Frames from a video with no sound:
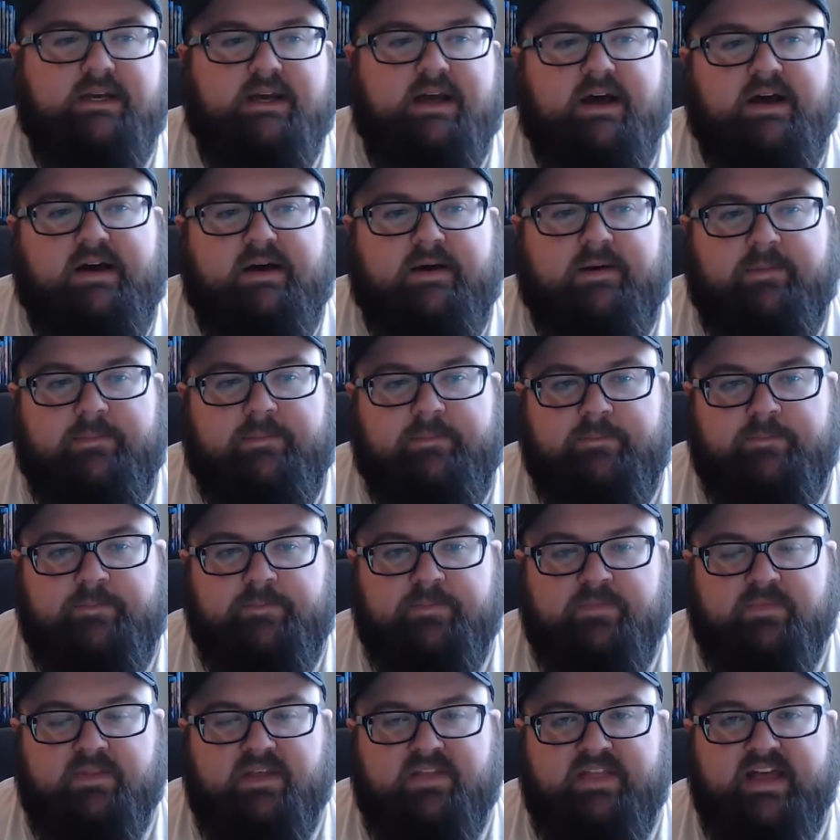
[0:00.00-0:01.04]

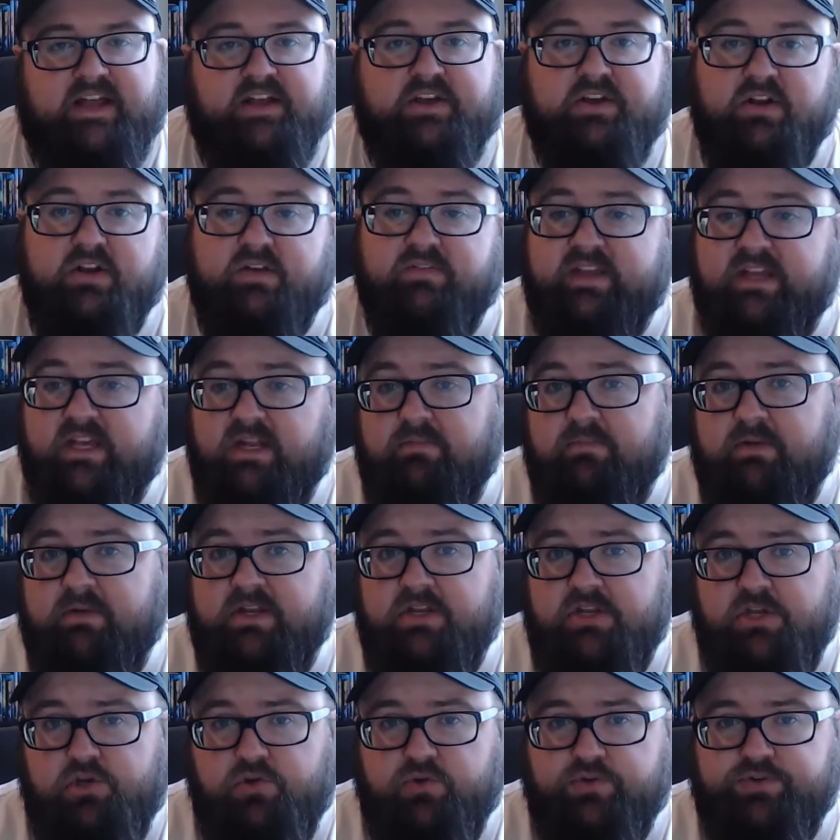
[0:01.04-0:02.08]
That could have again
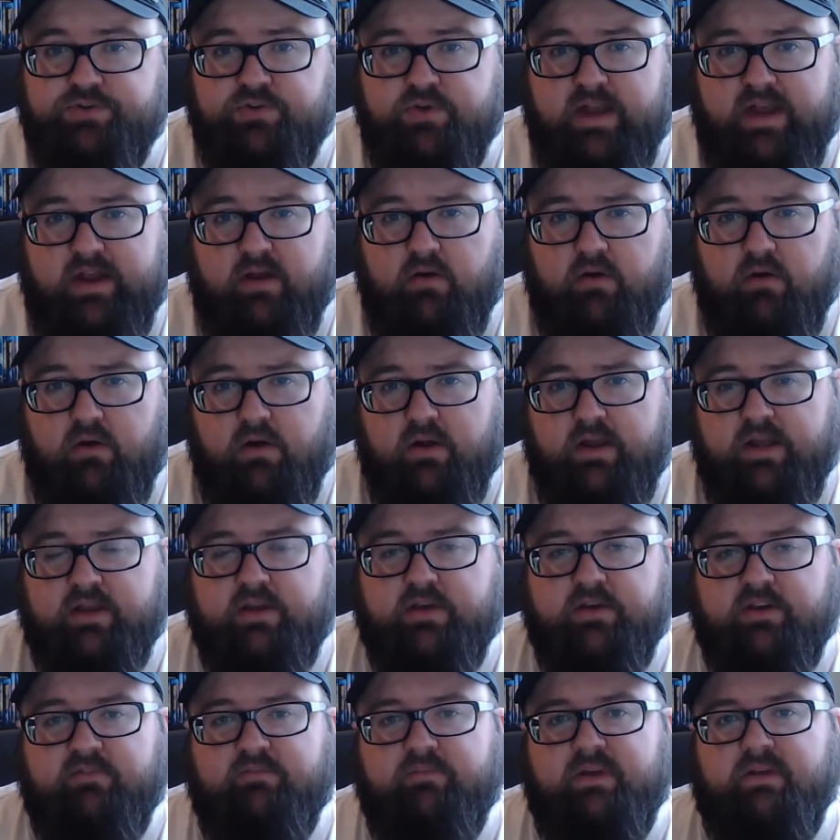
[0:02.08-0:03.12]
been user error. It
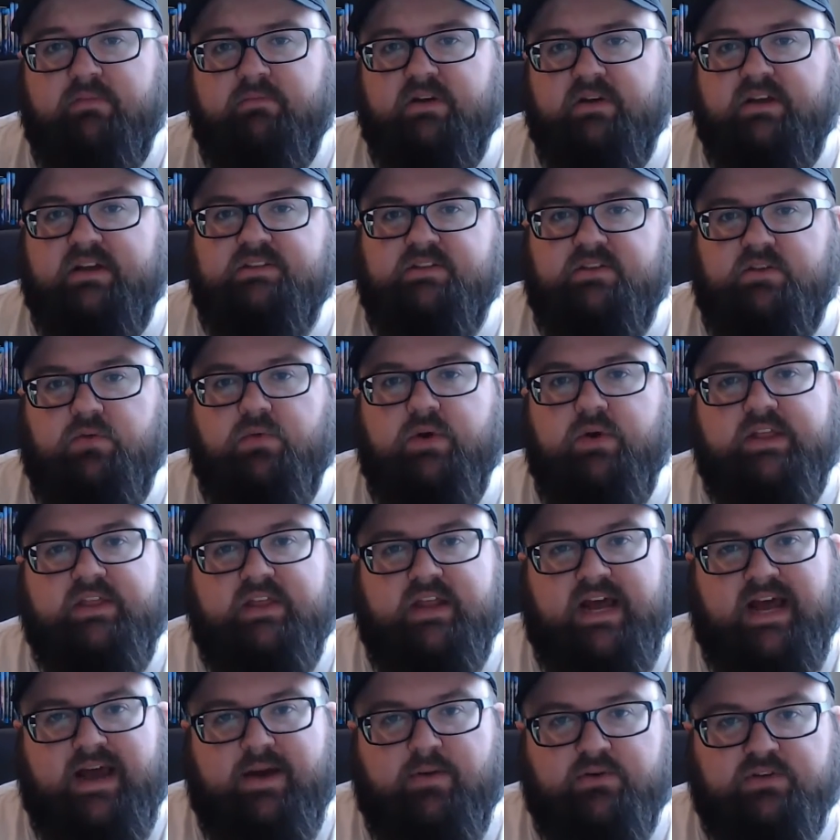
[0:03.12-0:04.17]
could have been because of the way that
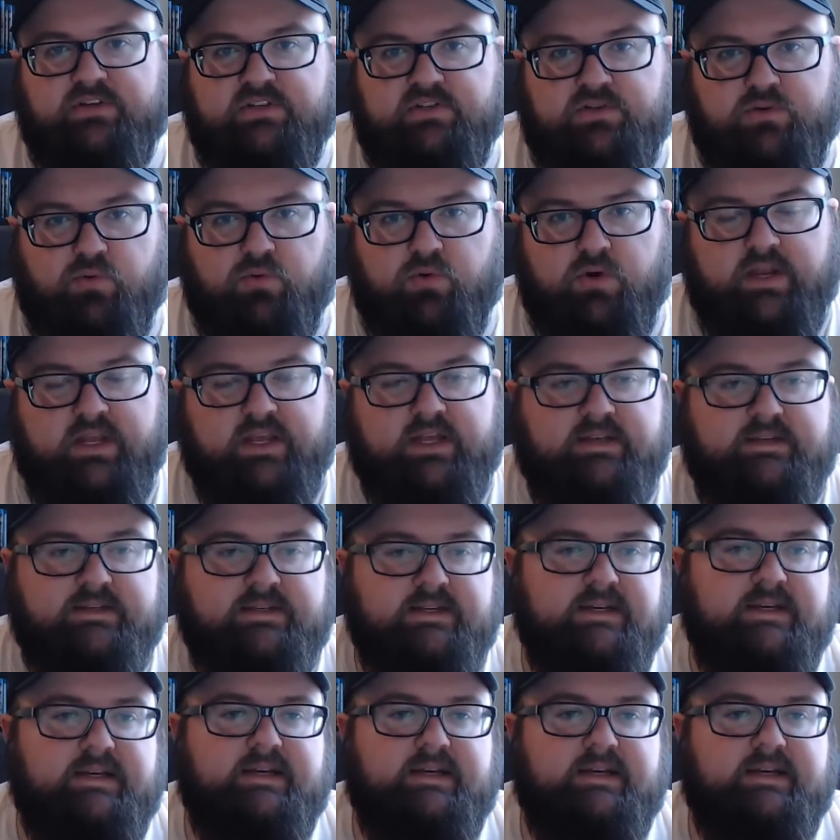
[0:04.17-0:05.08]
I was storing it.